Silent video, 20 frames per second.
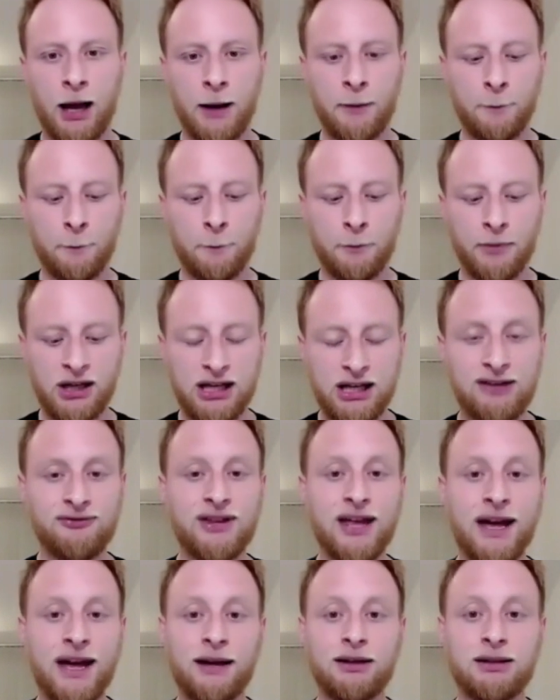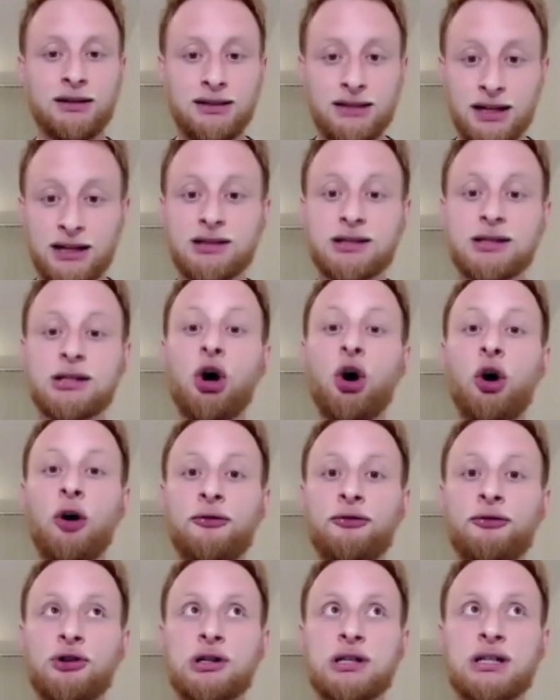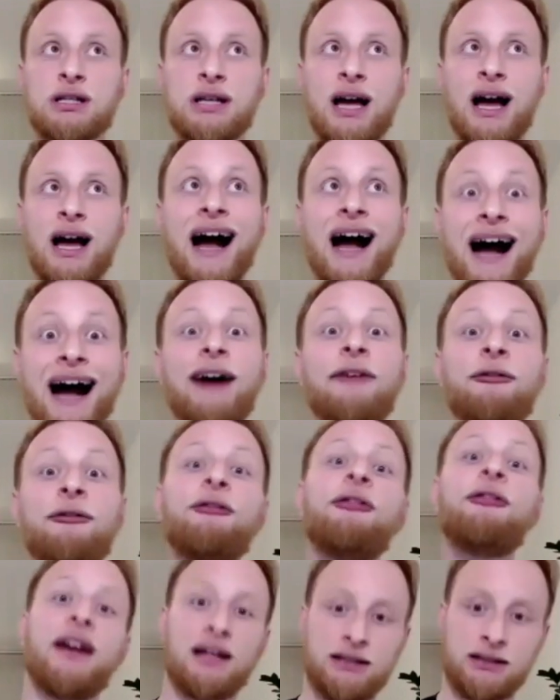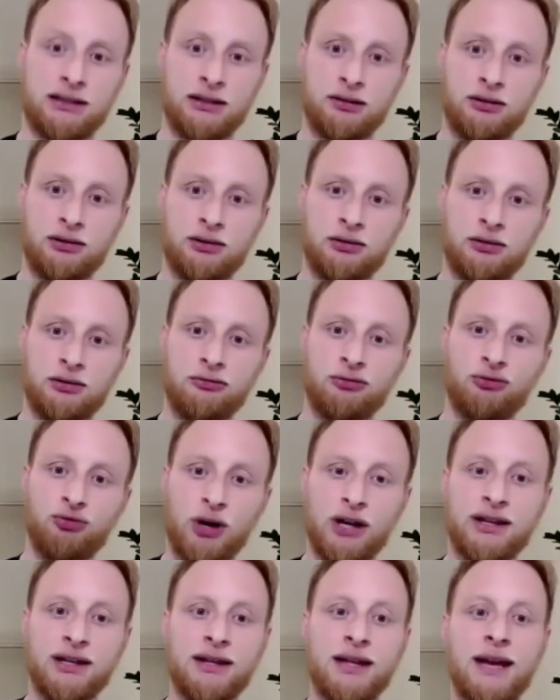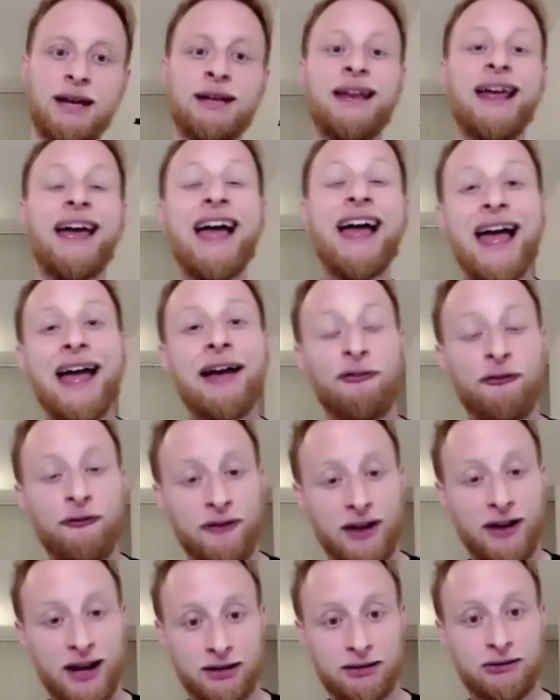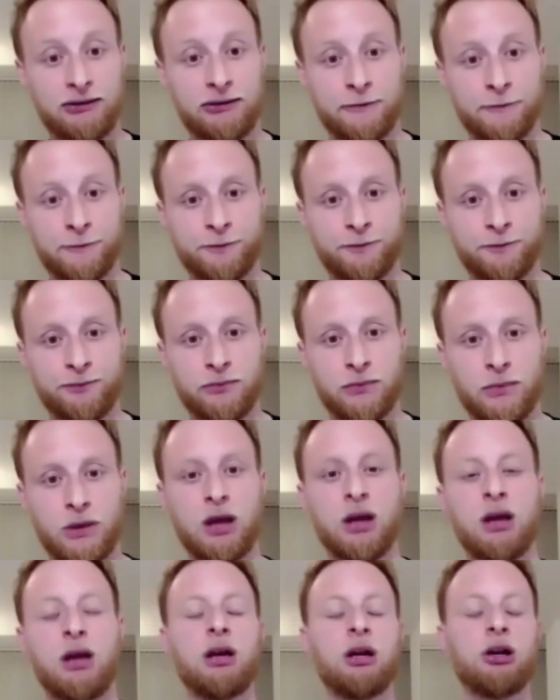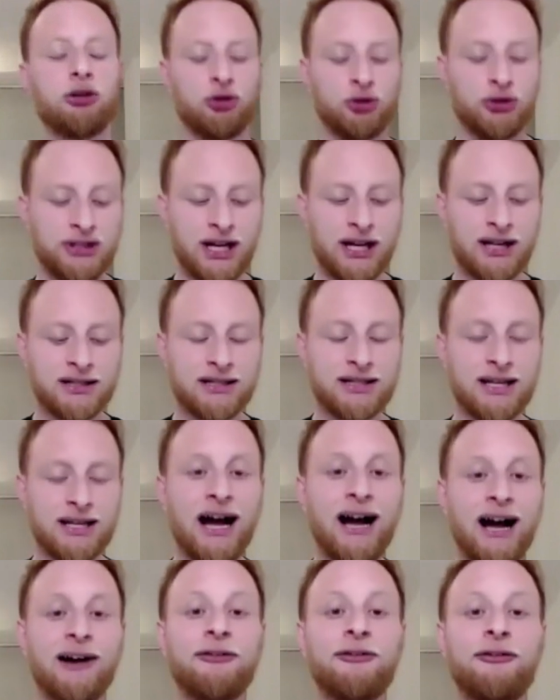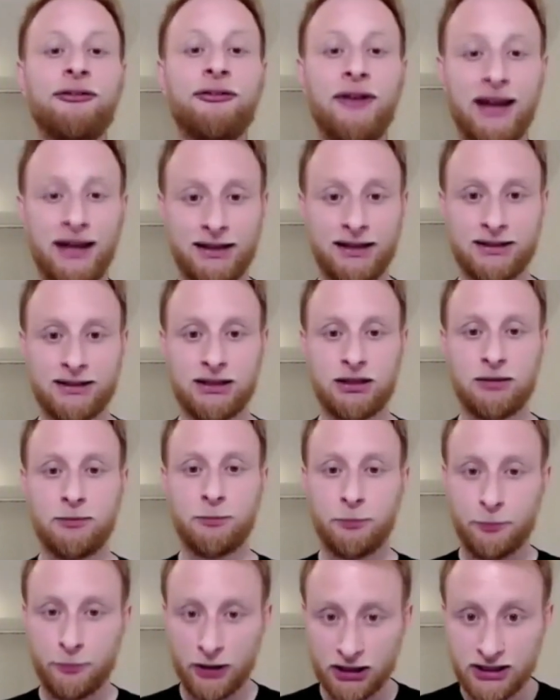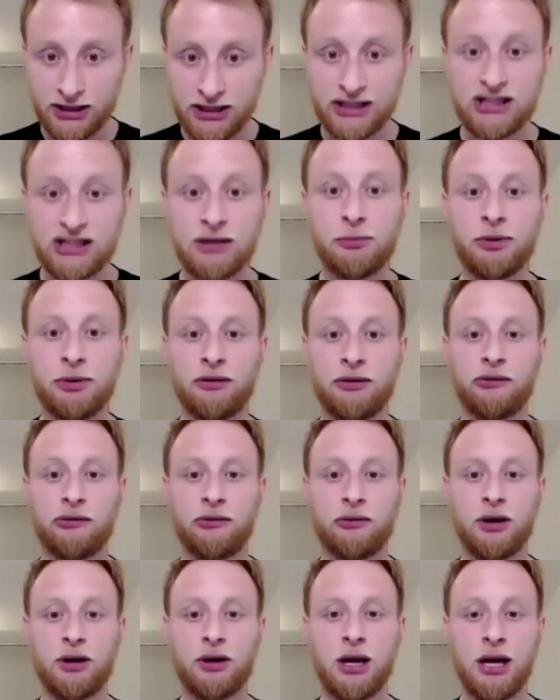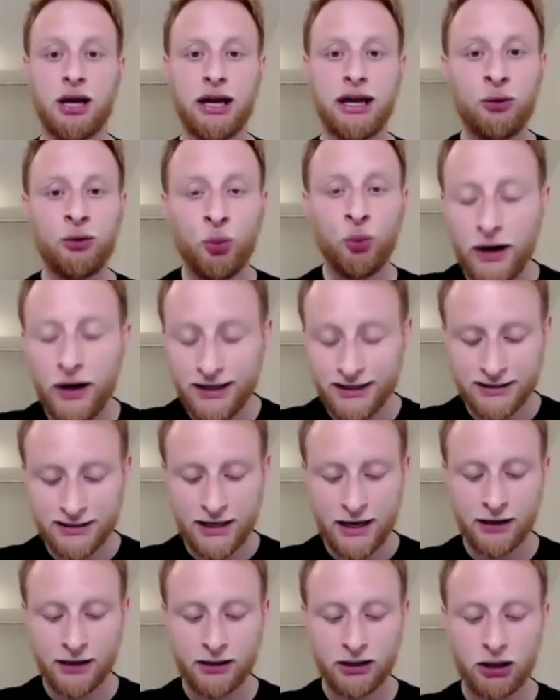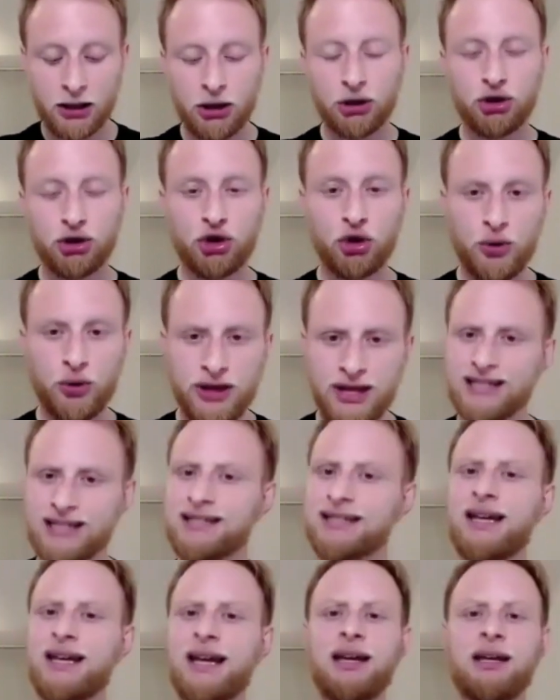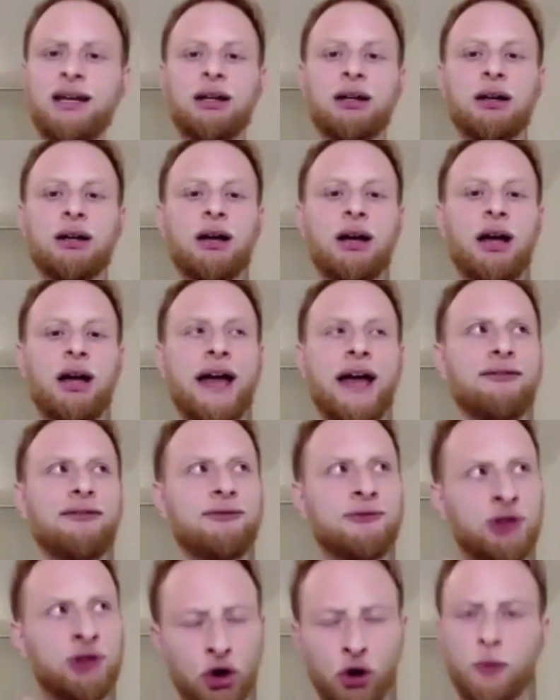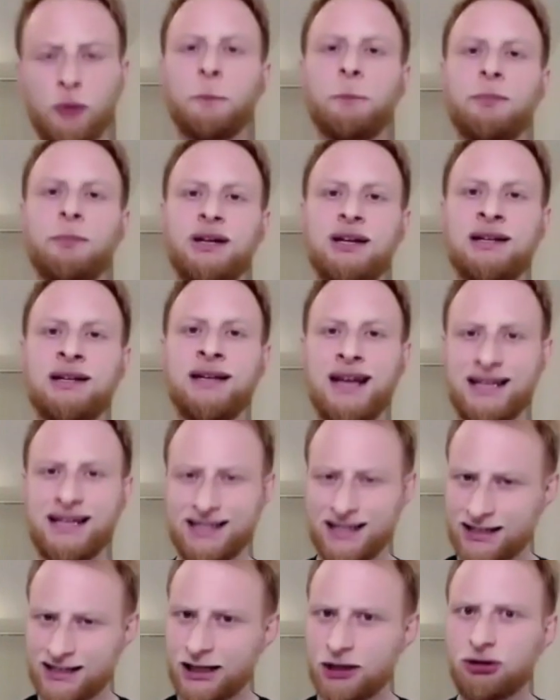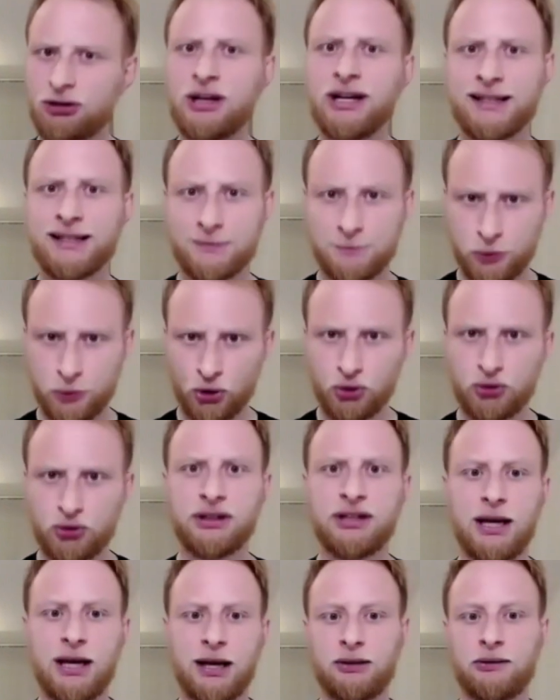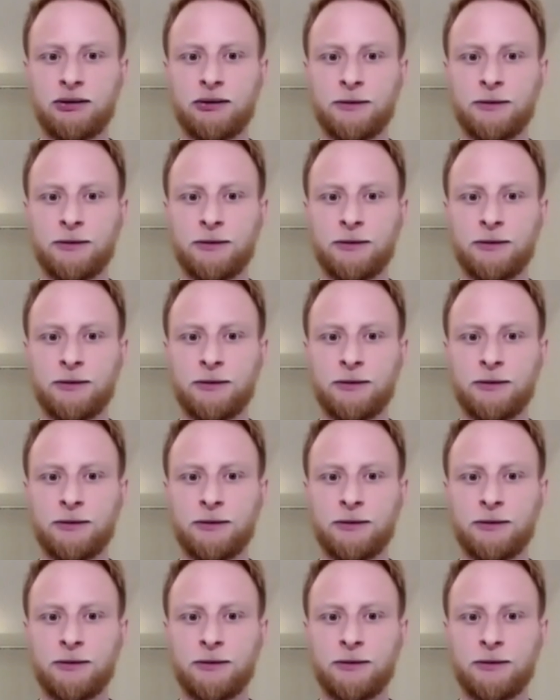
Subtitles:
believe that dance offers affect rather than effect. So dance affects participants in ways that to this day have not been necessarily explored yet.